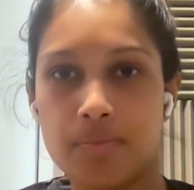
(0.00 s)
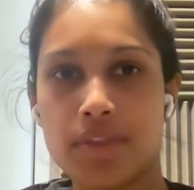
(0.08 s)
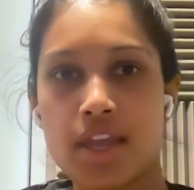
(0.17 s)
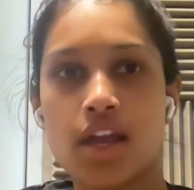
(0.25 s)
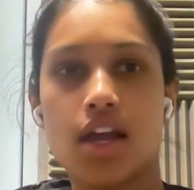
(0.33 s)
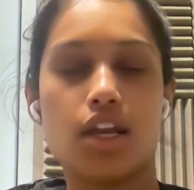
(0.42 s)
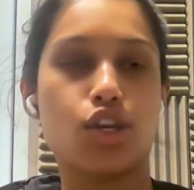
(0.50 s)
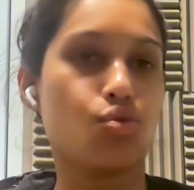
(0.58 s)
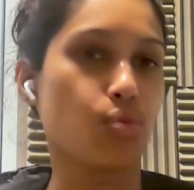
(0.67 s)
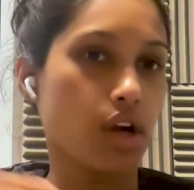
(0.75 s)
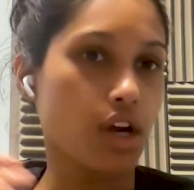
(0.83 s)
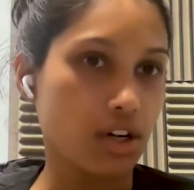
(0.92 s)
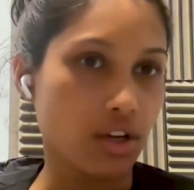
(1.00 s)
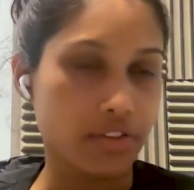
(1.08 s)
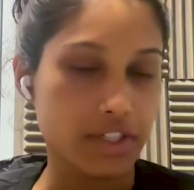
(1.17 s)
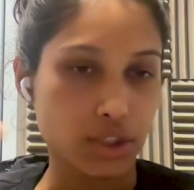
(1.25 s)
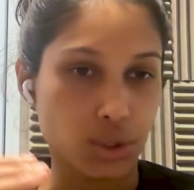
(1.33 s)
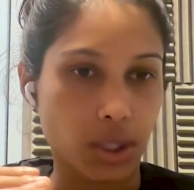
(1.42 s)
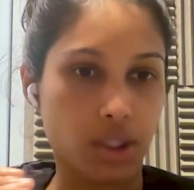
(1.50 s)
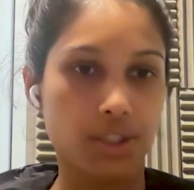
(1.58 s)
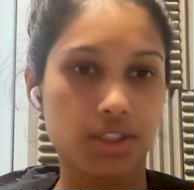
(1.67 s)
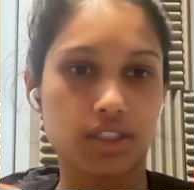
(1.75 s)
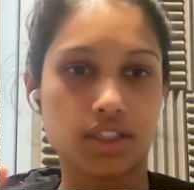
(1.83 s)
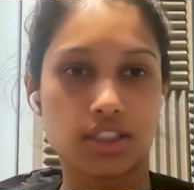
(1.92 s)
and you run all the
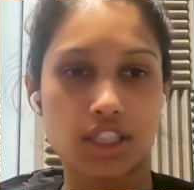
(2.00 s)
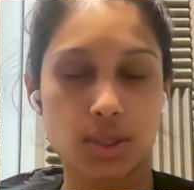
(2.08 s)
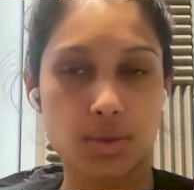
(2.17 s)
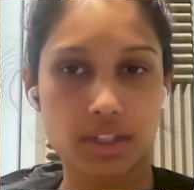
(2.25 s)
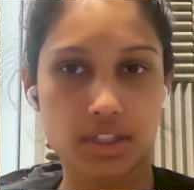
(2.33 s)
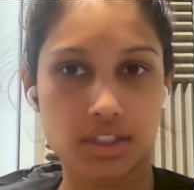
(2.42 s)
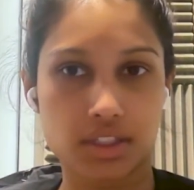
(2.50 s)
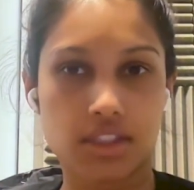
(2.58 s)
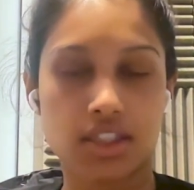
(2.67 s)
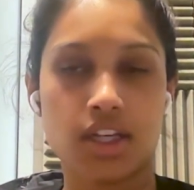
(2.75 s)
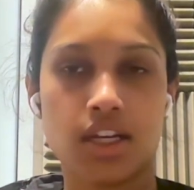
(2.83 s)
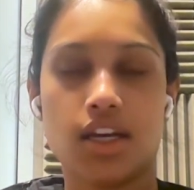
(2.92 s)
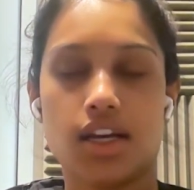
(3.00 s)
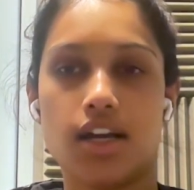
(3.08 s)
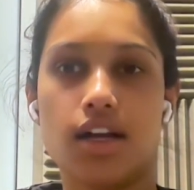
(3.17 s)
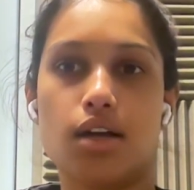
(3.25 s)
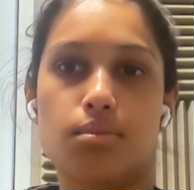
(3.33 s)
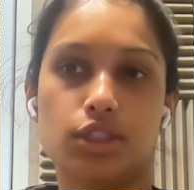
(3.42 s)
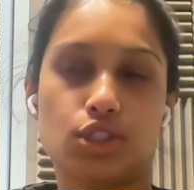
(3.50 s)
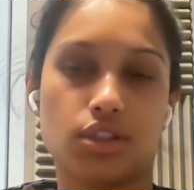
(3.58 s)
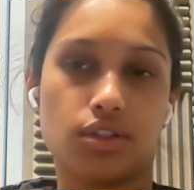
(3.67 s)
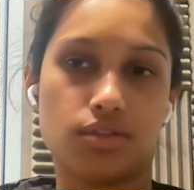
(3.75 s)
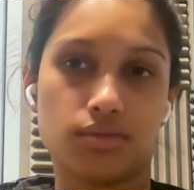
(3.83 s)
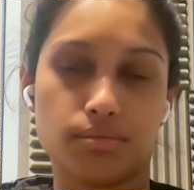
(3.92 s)
instructions in sequence. And
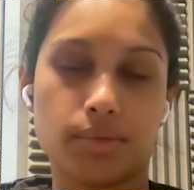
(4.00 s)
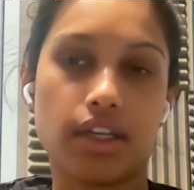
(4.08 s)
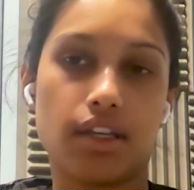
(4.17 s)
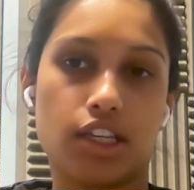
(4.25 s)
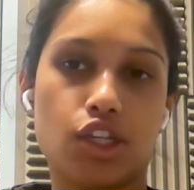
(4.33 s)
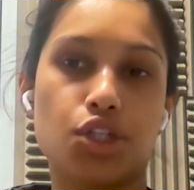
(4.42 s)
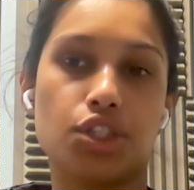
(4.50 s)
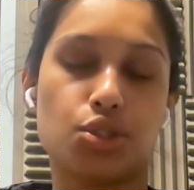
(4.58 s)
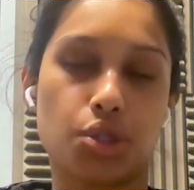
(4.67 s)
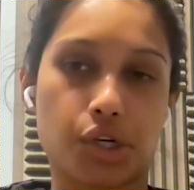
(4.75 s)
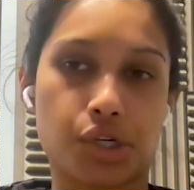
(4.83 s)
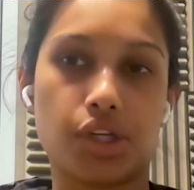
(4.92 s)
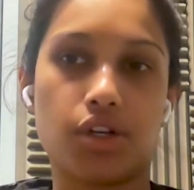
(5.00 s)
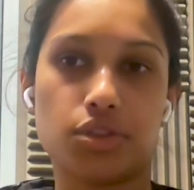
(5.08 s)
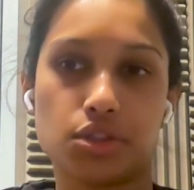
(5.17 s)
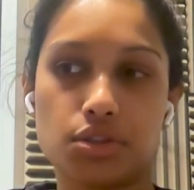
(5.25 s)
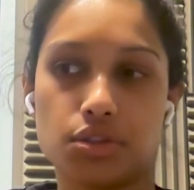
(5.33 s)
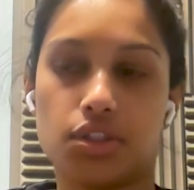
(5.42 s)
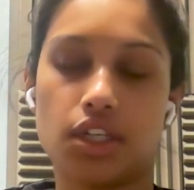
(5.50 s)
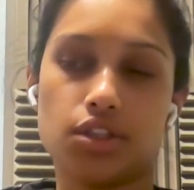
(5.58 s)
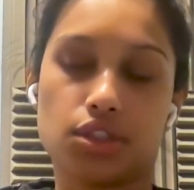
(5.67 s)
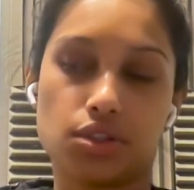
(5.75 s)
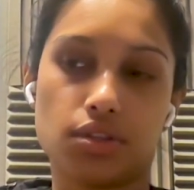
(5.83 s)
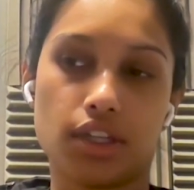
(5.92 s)
so each instruction also tells
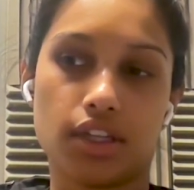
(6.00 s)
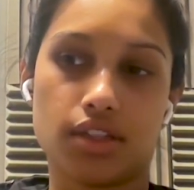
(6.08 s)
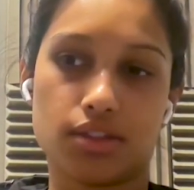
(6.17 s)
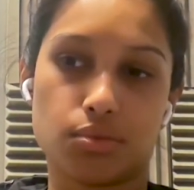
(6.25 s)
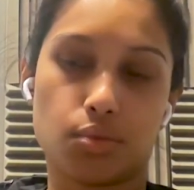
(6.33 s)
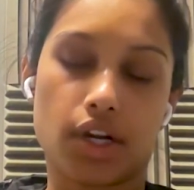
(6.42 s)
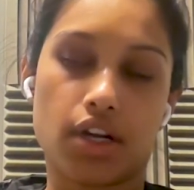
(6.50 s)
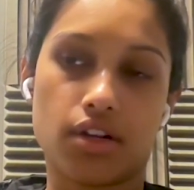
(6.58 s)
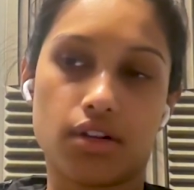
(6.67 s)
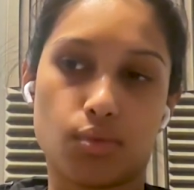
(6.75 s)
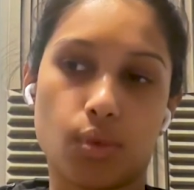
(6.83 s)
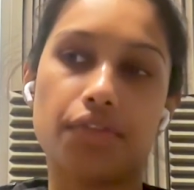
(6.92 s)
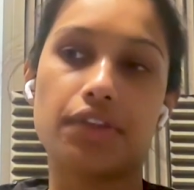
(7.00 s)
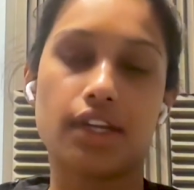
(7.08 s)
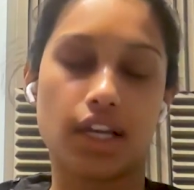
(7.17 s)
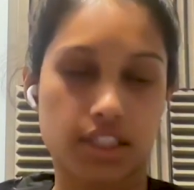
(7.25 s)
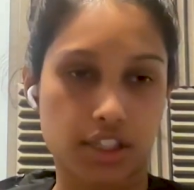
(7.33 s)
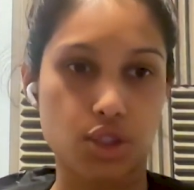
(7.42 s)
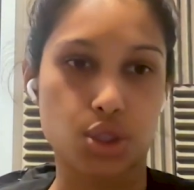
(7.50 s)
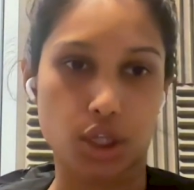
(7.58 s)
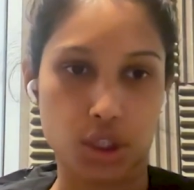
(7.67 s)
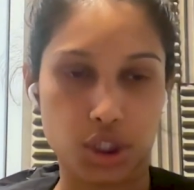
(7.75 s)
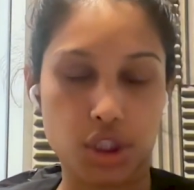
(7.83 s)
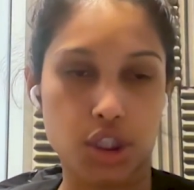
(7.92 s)
you like what the next
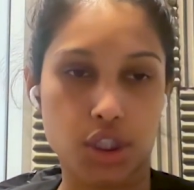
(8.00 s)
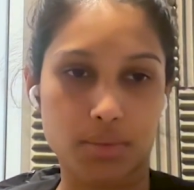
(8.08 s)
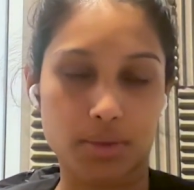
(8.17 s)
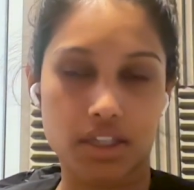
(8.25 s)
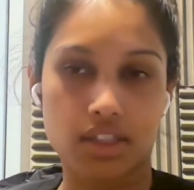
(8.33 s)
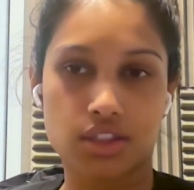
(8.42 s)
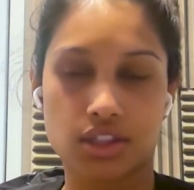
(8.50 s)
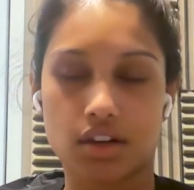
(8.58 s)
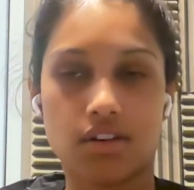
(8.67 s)
instruction should be. So